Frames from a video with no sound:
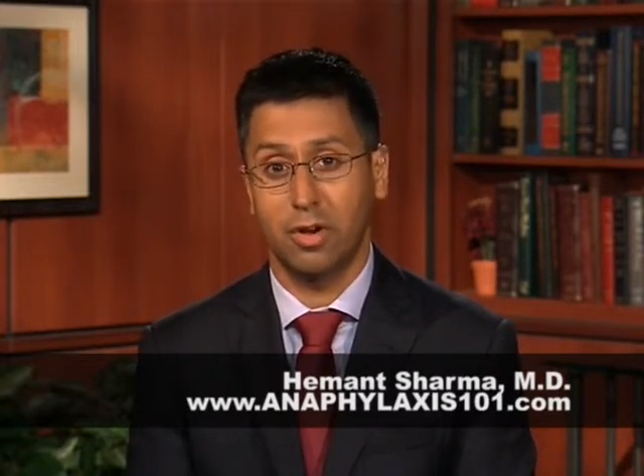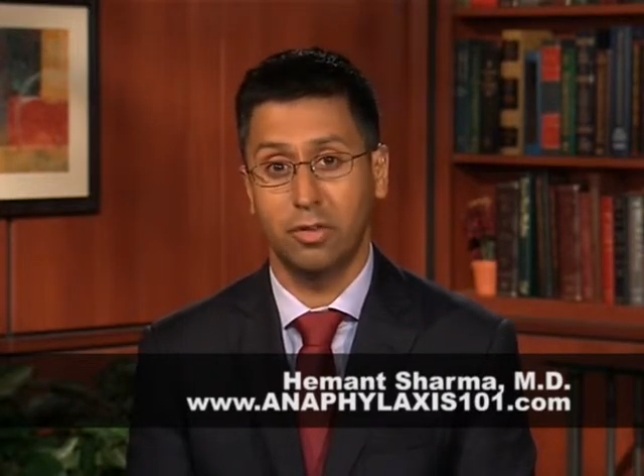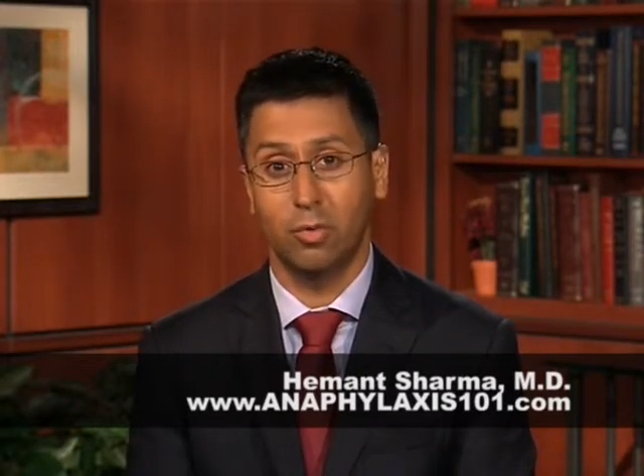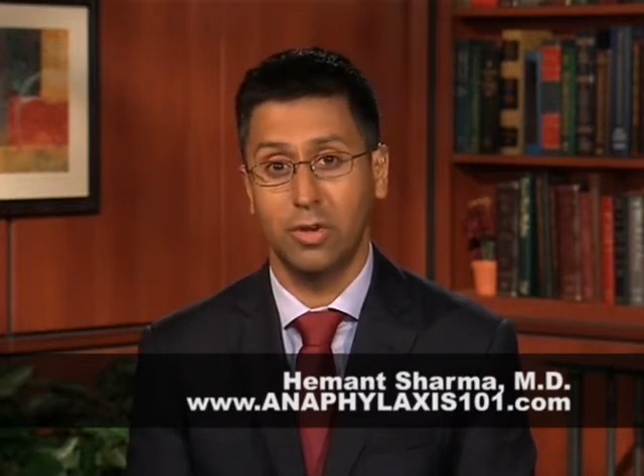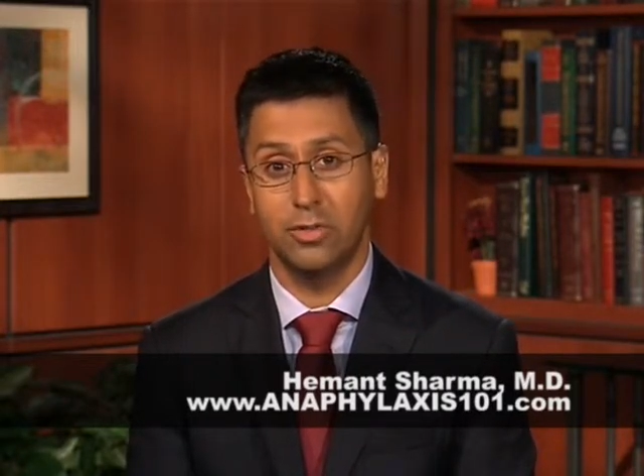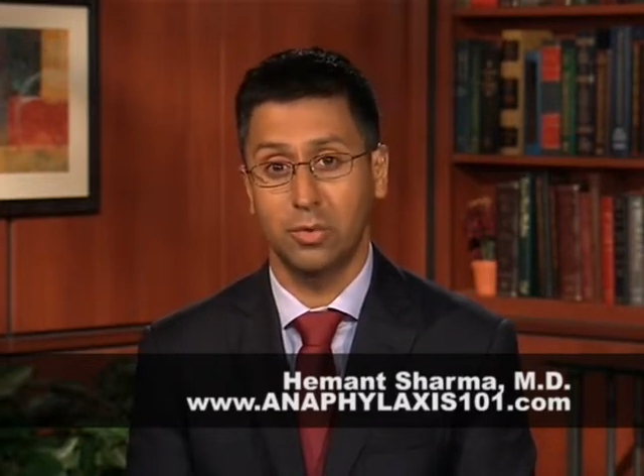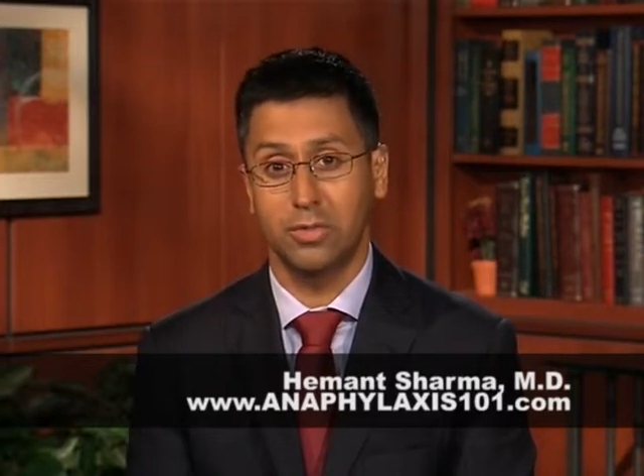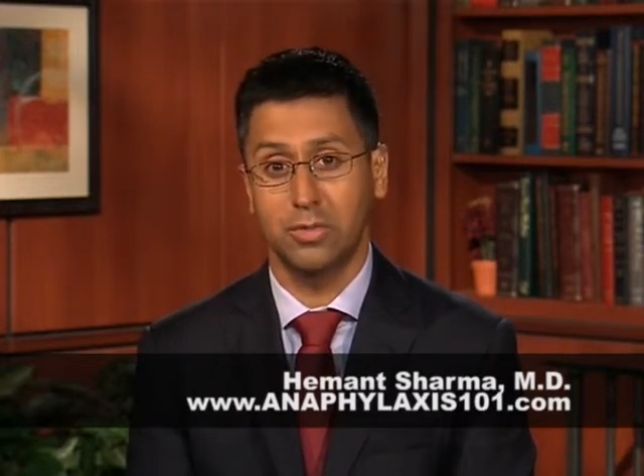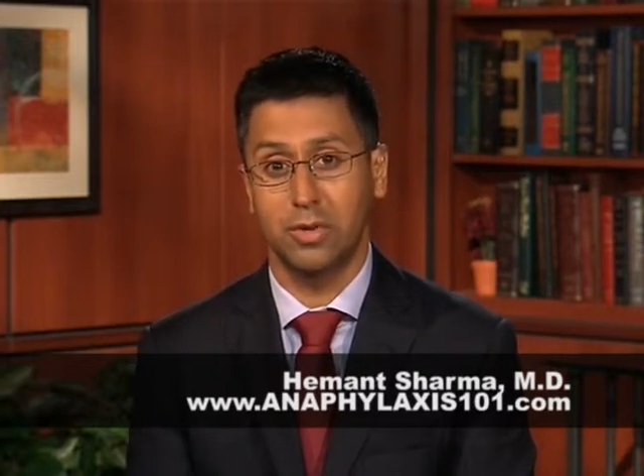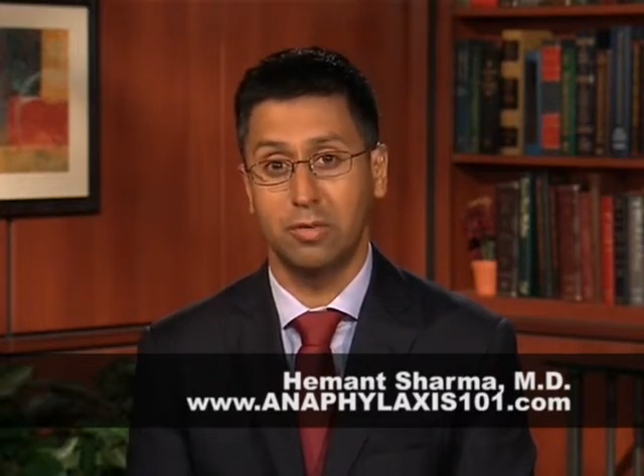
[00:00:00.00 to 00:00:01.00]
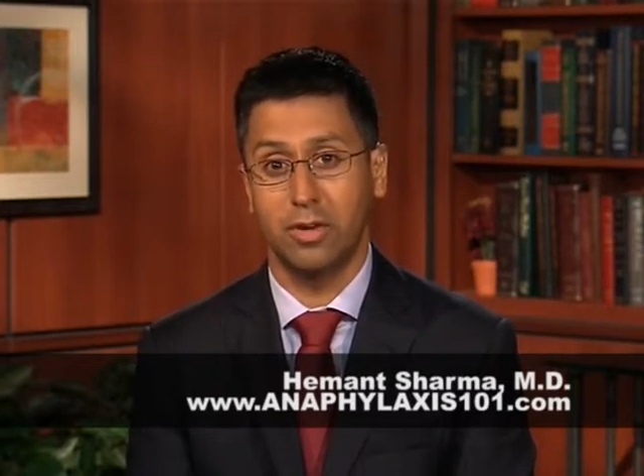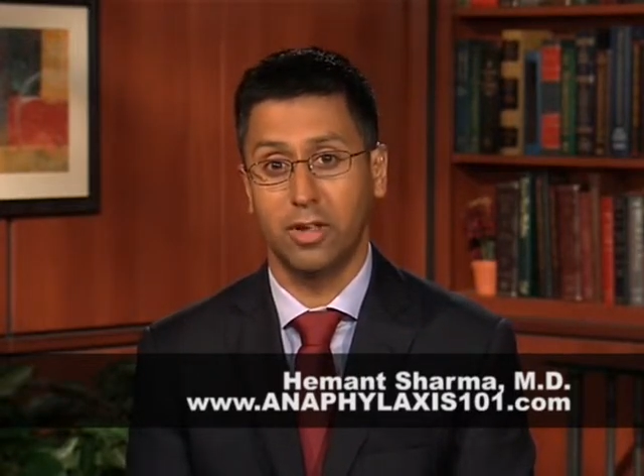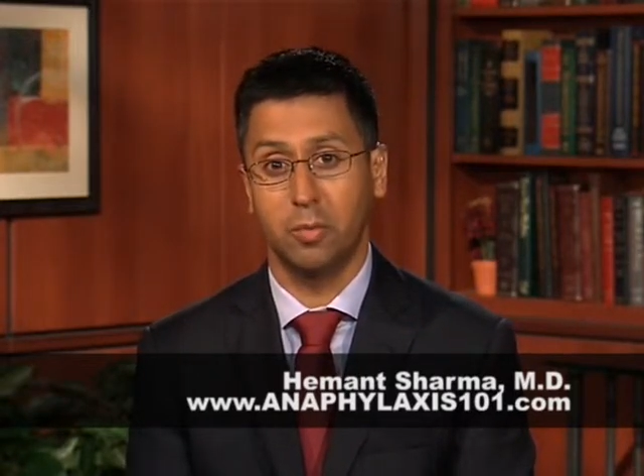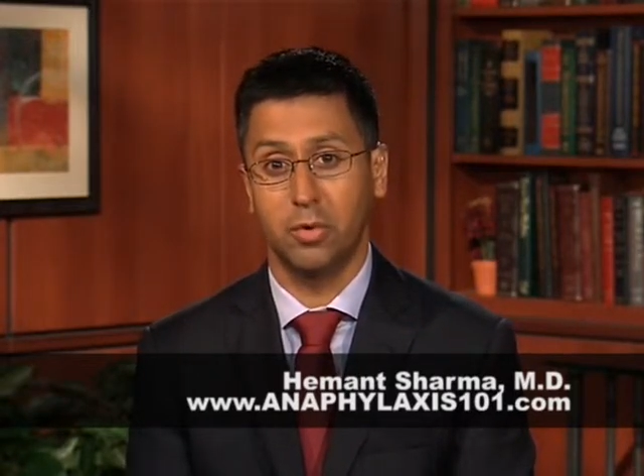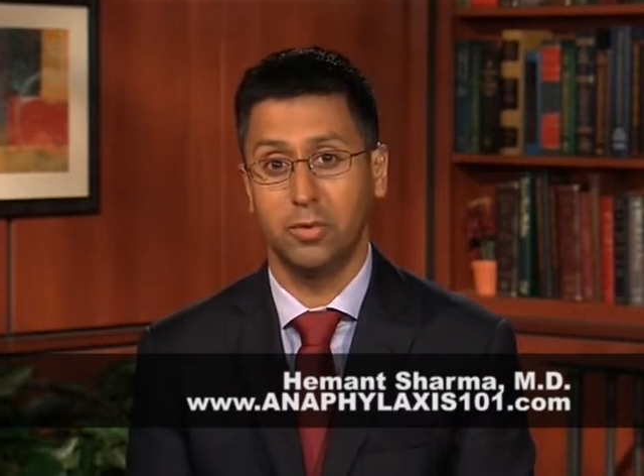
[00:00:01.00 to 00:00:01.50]
other resources are
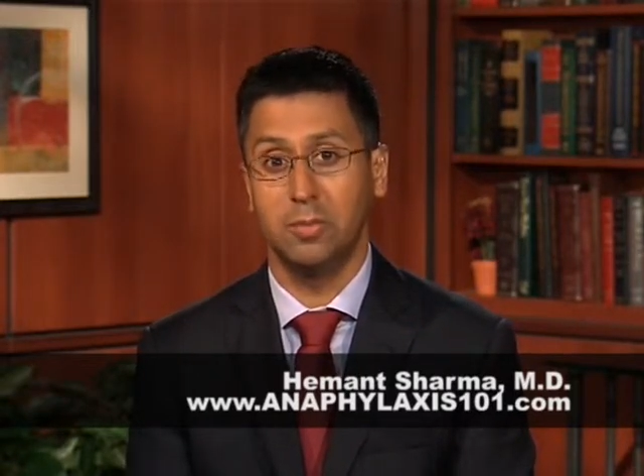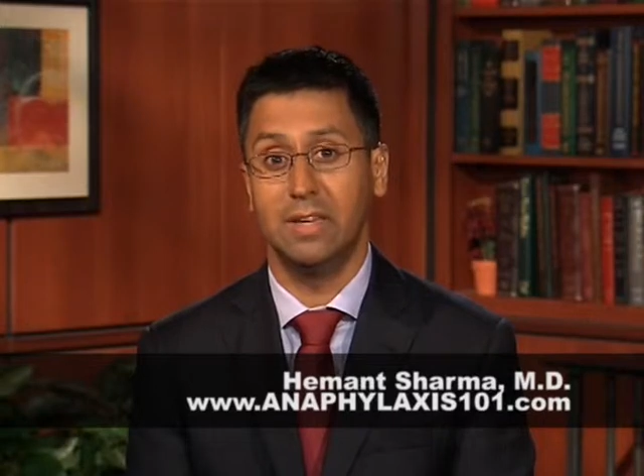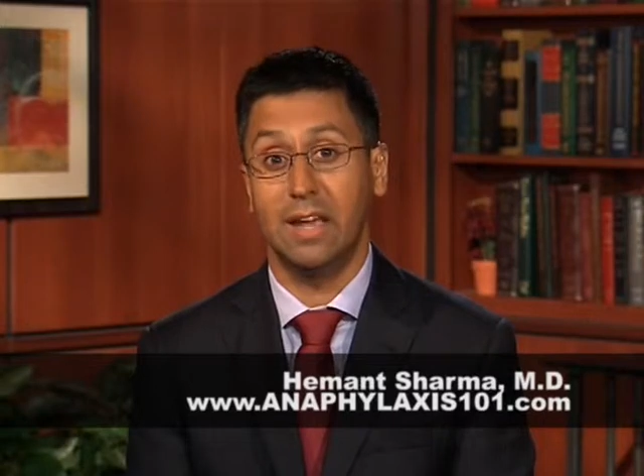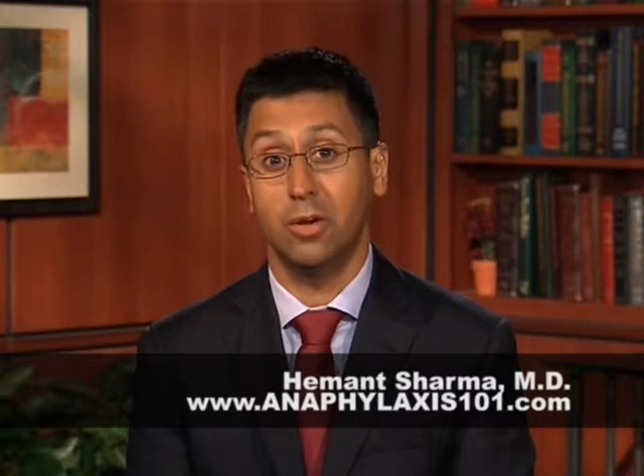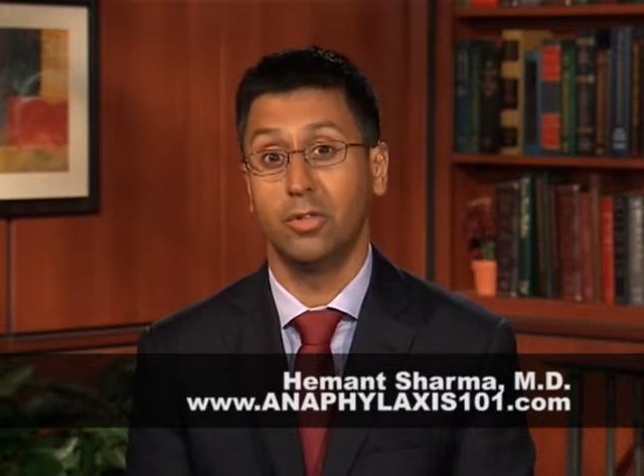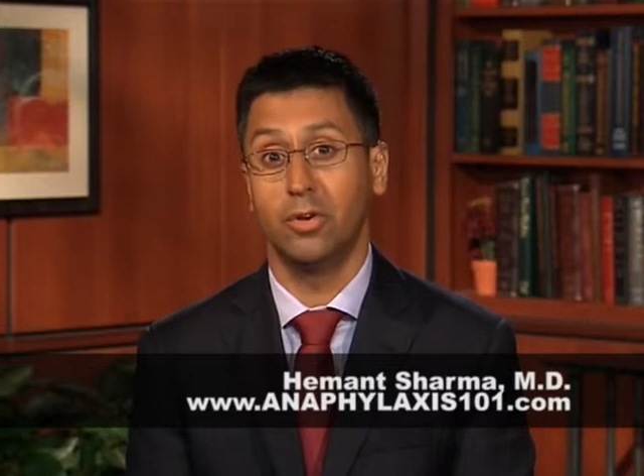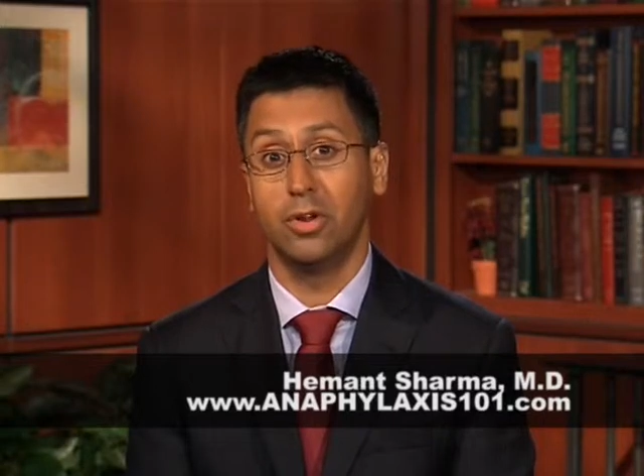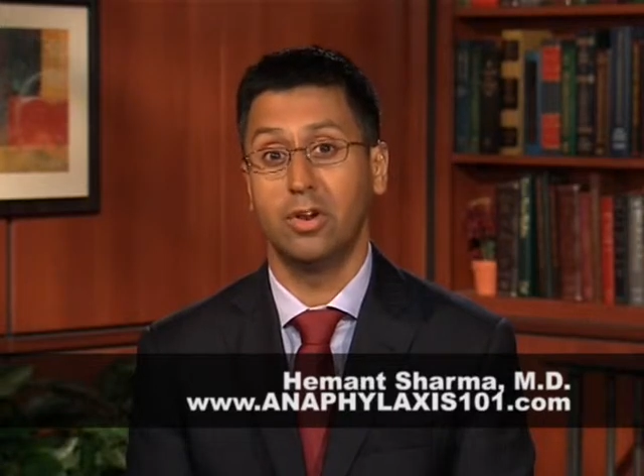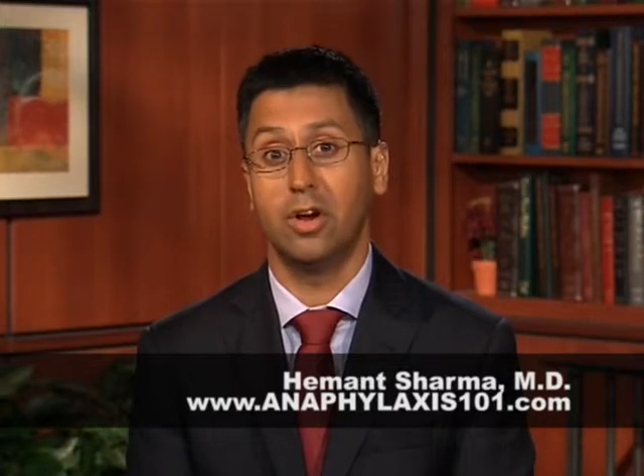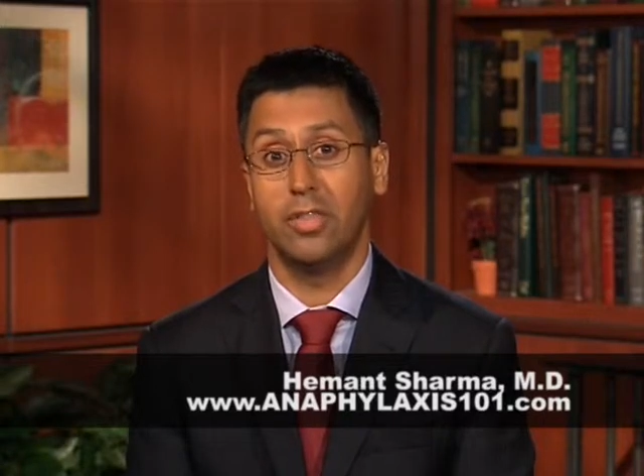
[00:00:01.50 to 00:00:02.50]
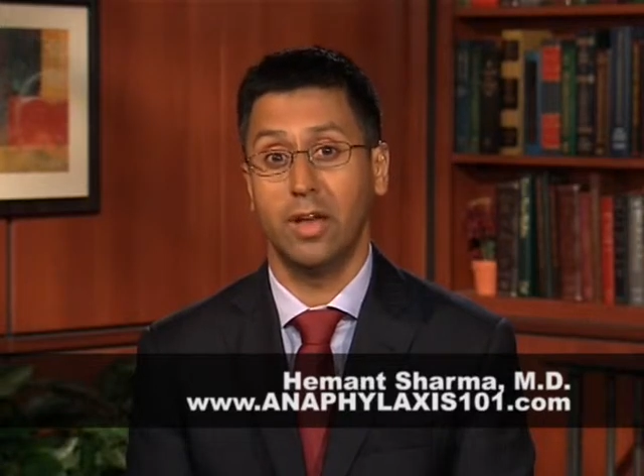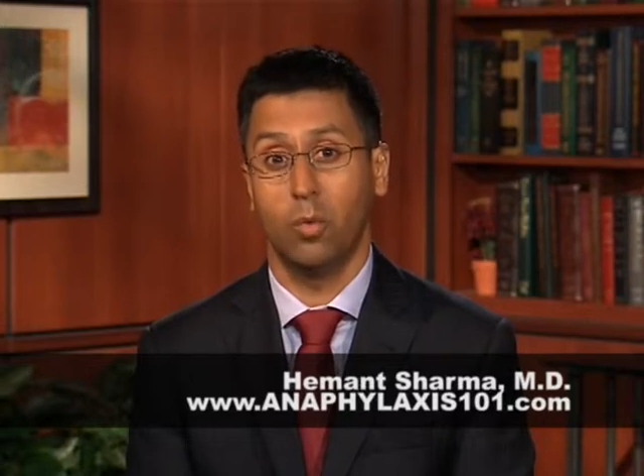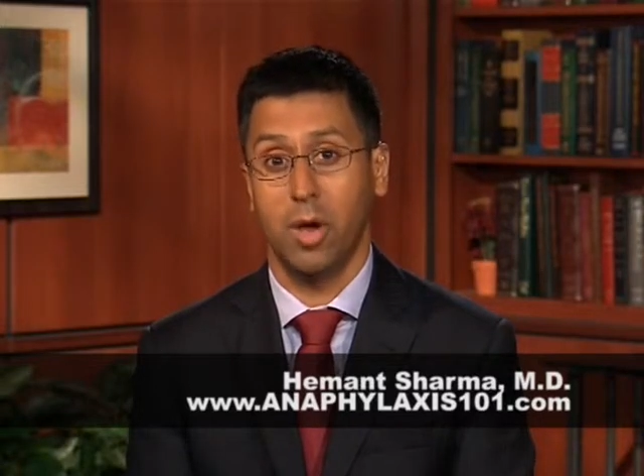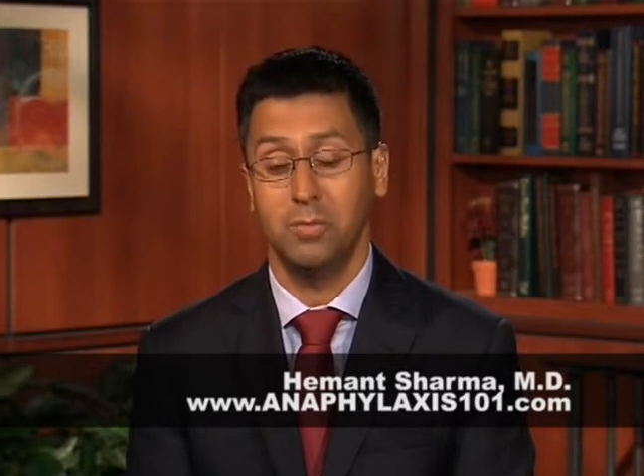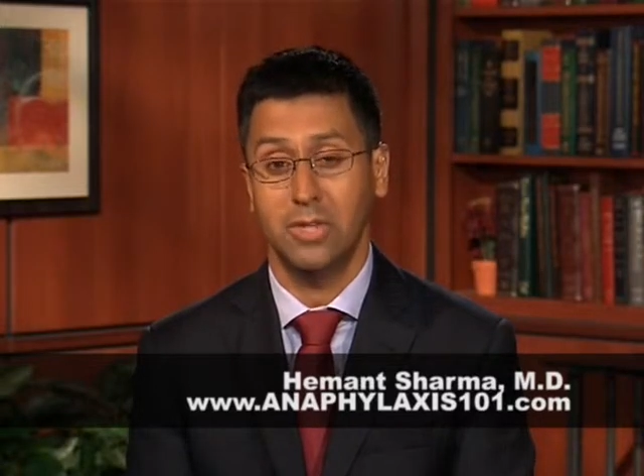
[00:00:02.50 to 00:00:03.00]
available to be downloaded on that
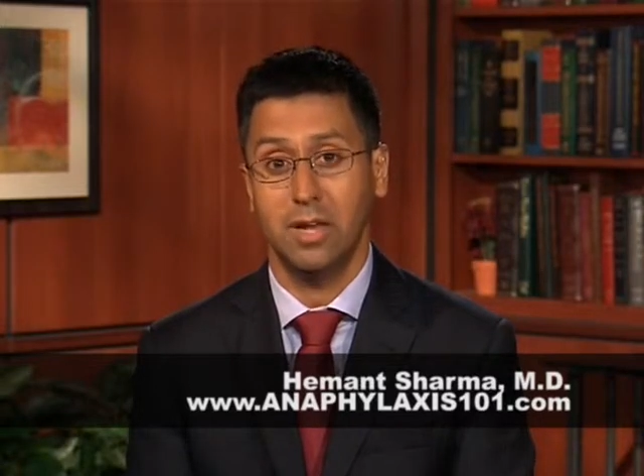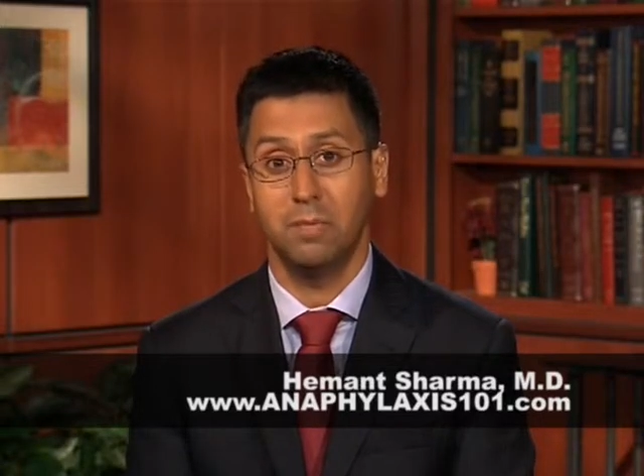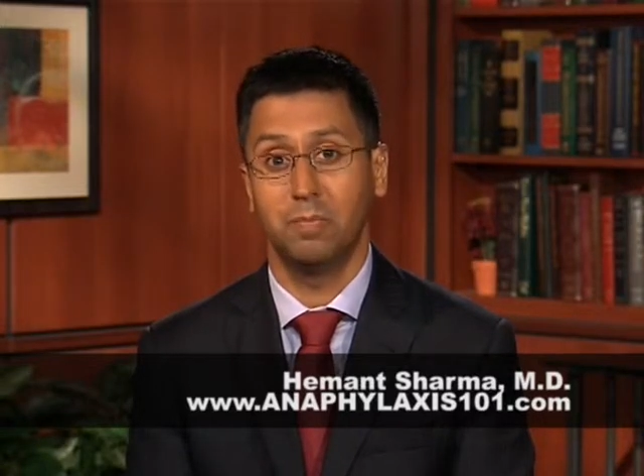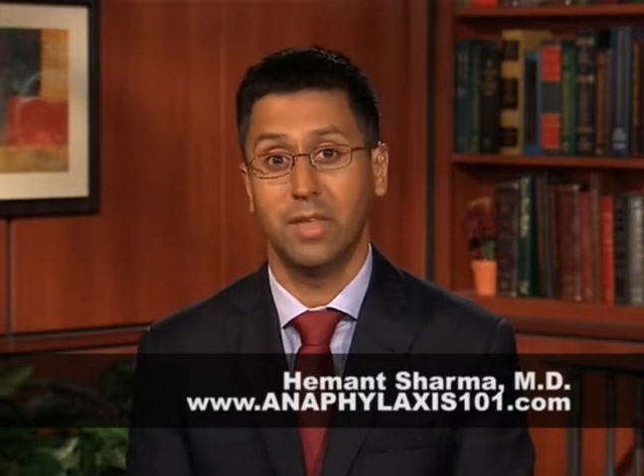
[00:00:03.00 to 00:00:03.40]
website.